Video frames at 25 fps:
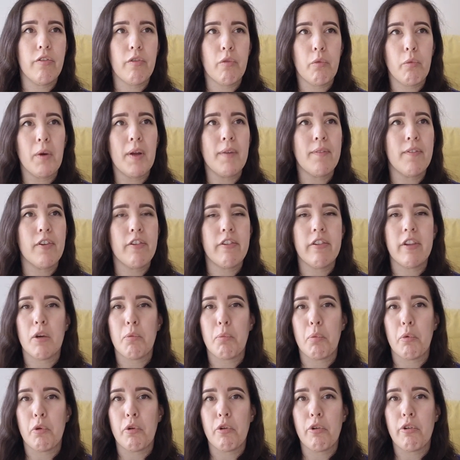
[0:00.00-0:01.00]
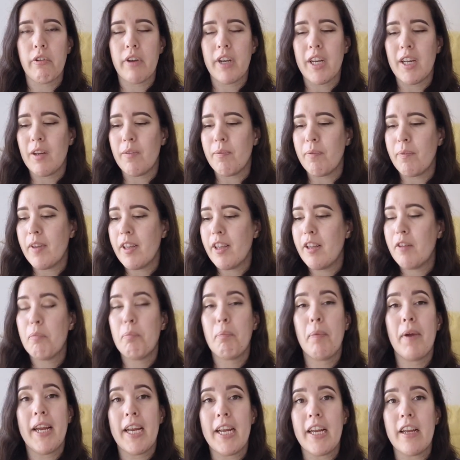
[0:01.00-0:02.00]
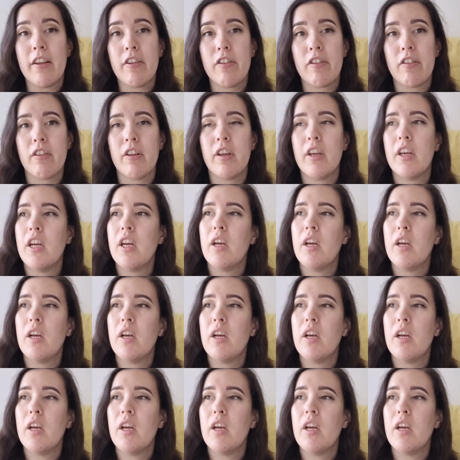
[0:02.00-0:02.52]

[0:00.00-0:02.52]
whipped double cream base,